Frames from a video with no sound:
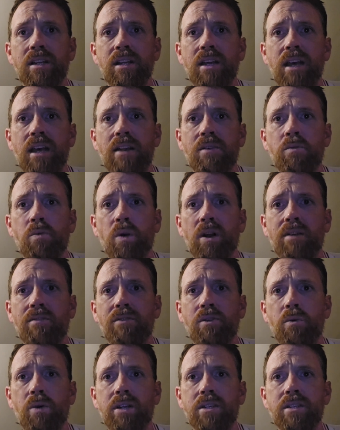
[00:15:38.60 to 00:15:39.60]
And one of
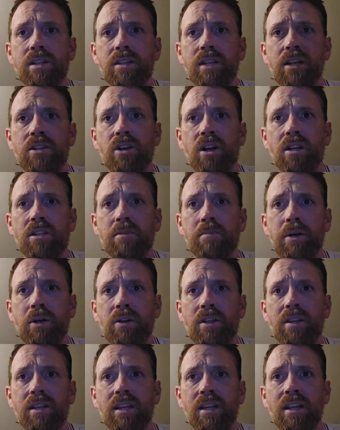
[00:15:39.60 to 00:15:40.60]
the ones that they talked about
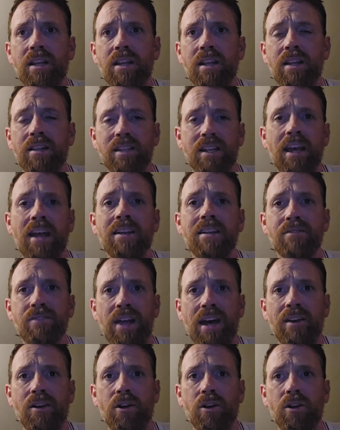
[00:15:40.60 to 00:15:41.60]
at the end of
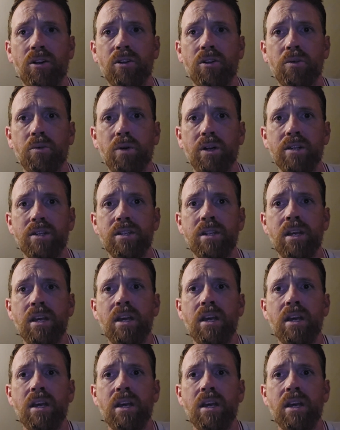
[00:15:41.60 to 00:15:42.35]
that article was